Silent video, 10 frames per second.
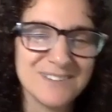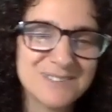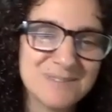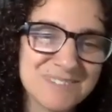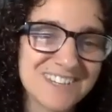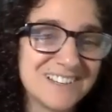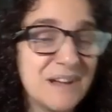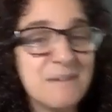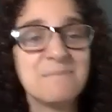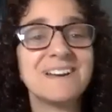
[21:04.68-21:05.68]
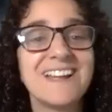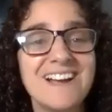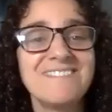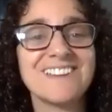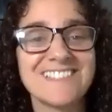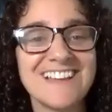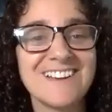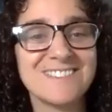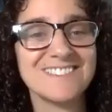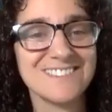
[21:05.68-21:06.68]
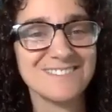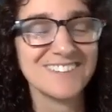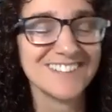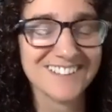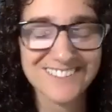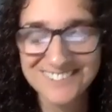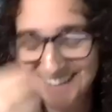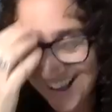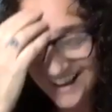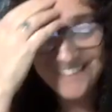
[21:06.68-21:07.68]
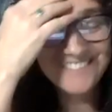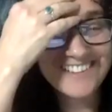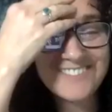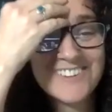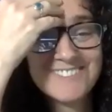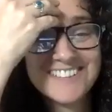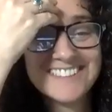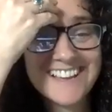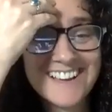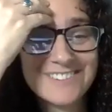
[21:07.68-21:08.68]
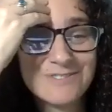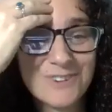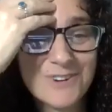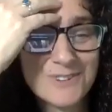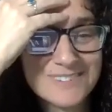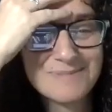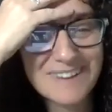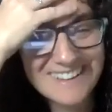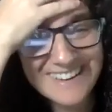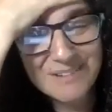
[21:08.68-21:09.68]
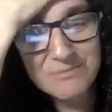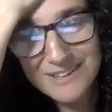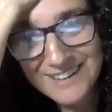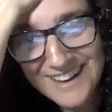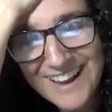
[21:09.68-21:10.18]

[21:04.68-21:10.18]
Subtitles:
YouTube channel, but I have like thousands of videos. I have like 15,000 photos in my camera.